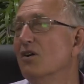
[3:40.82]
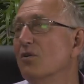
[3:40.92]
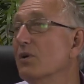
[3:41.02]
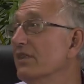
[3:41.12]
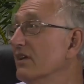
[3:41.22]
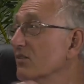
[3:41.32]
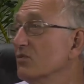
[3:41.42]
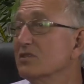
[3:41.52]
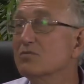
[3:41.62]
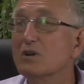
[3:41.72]
whether it
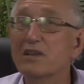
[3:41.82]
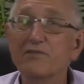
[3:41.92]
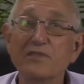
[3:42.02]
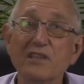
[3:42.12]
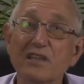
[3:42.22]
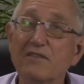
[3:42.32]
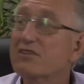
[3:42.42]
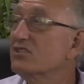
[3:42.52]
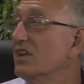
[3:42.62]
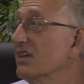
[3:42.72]
was one of the
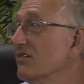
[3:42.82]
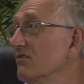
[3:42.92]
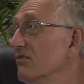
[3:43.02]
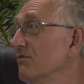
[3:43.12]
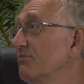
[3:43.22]
evangelical